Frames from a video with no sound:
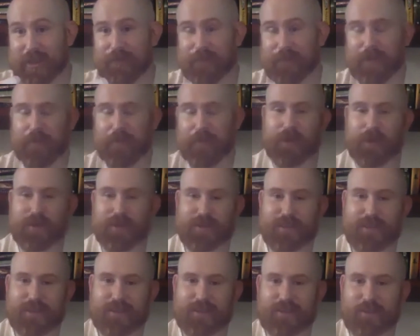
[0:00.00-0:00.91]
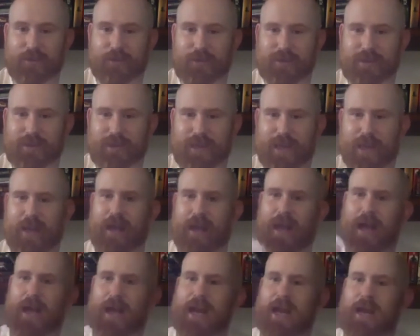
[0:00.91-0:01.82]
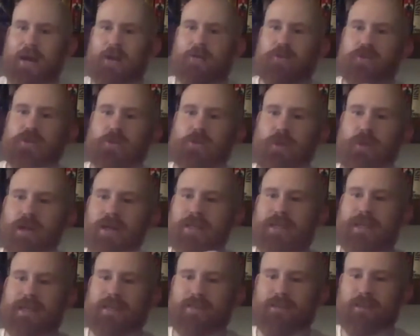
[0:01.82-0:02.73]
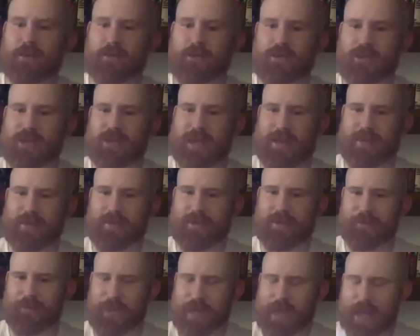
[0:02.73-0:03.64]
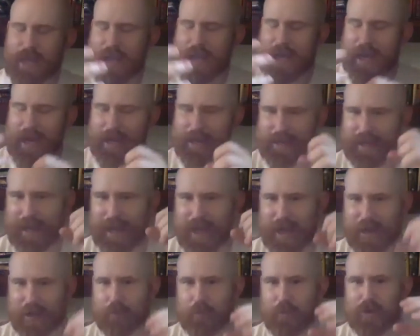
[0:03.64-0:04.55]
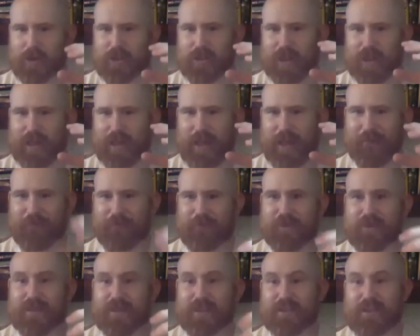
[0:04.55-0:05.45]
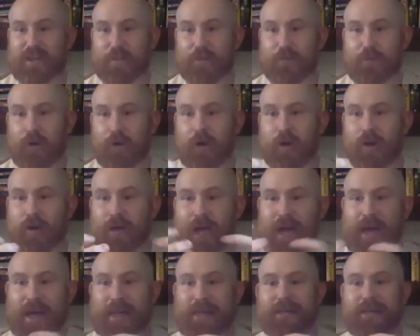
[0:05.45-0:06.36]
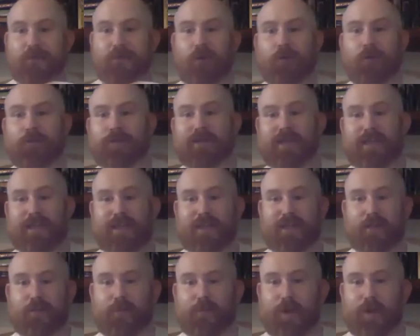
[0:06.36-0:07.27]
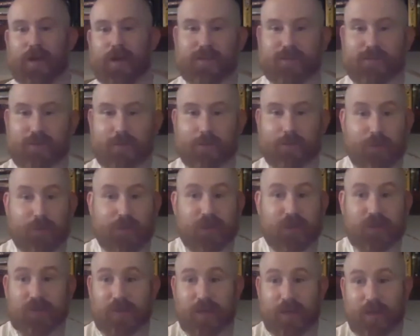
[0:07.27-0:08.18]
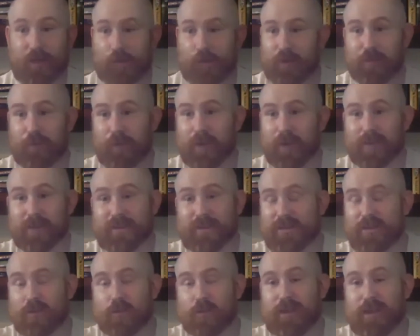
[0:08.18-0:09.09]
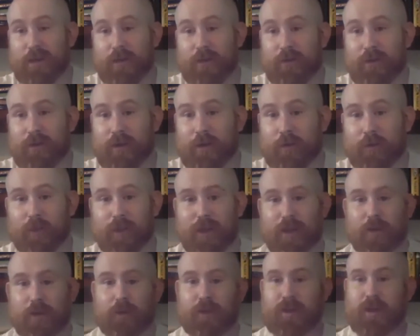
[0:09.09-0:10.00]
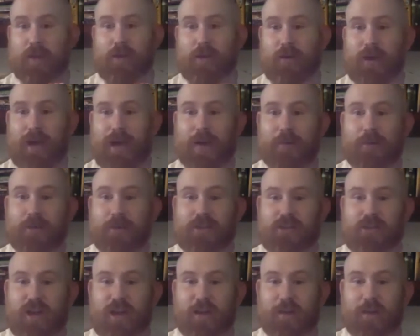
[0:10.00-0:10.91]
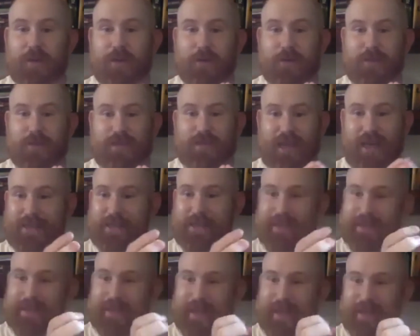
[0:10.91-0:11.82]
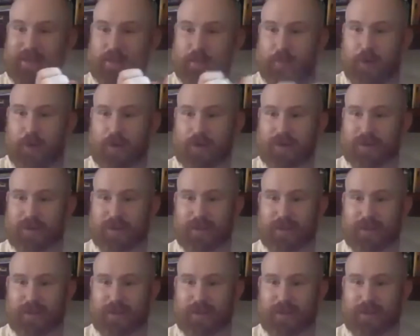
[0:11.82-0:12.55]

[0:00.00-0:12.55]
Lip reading: in Bartitsu, is how do I knit those together, and how much emphasis I put on any one particular part of it. Because with Bartitsu, we don't know. We don't know how much time he would say dedicate to boxing